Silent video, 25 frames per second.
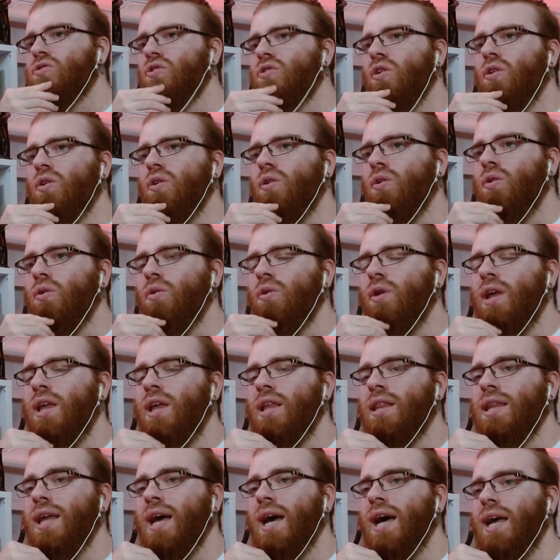So
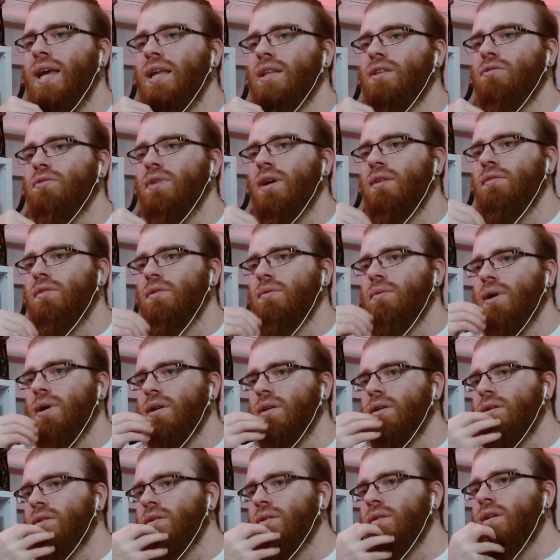he lied to
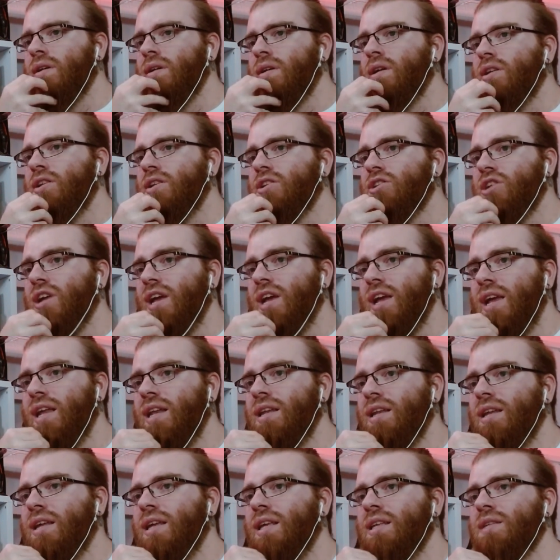everyone.
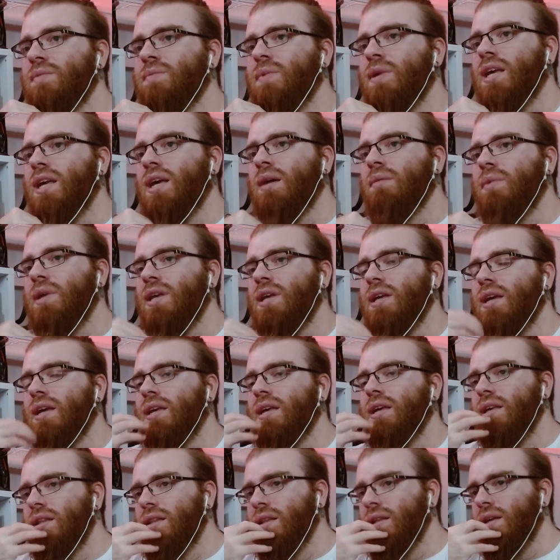Shane is
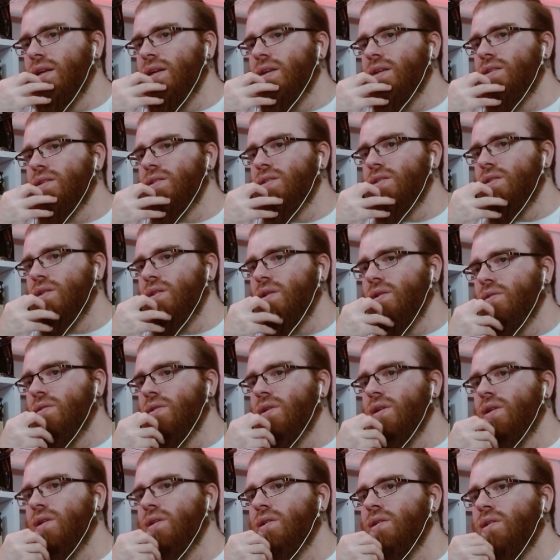becoming a killer
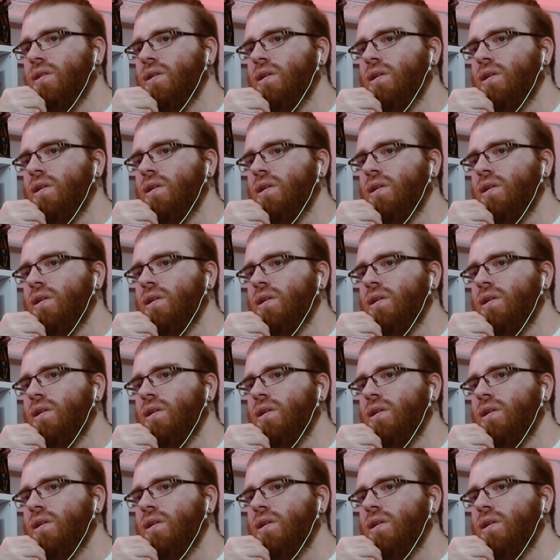slowly.